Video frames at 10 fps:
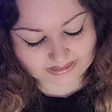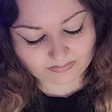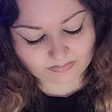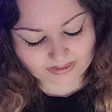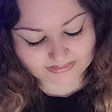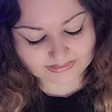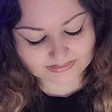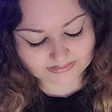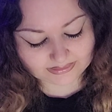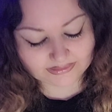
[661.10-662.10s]
that
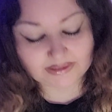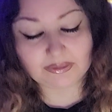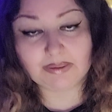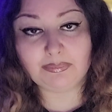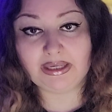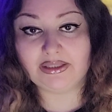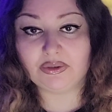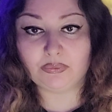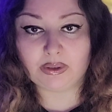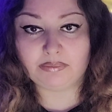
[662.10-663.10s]
wants to commit to
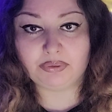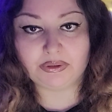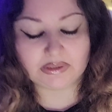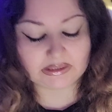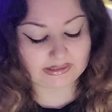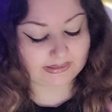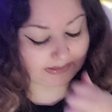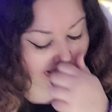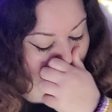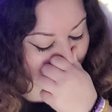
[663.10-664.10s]
one person.
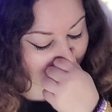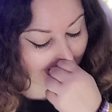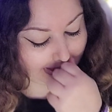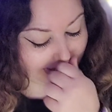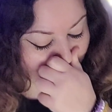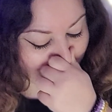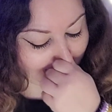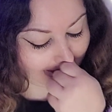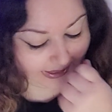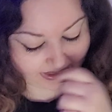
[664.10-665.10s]

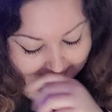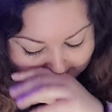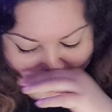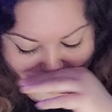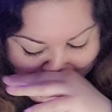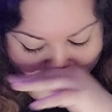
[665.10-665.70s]
All right.